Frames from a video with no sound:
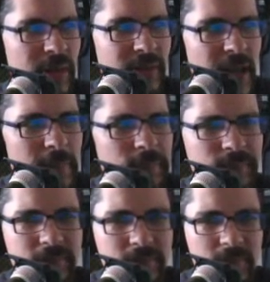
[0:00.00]
got
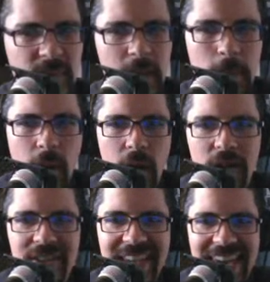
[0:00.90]

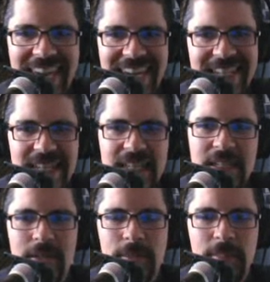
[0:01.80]
Paul Kane,
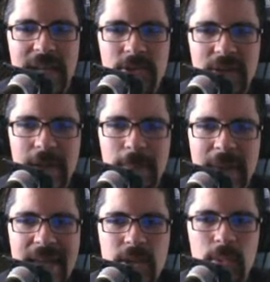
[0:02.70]
pastor at
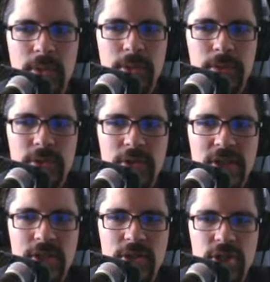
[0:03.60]
Emmanuel Lutheran Church
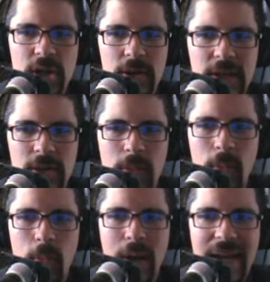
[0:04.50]
in Sheridan,
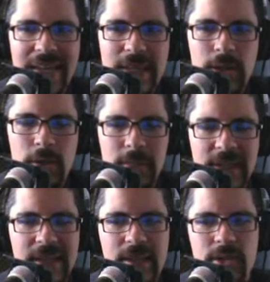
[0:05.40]

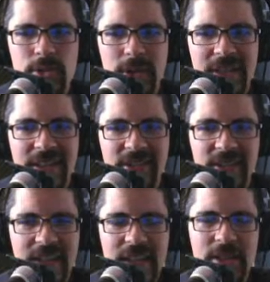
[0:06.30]
Wyoming, joining us
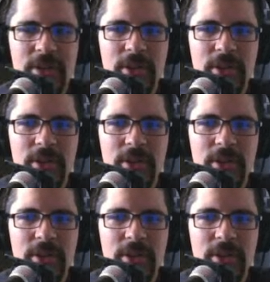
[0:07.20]
again.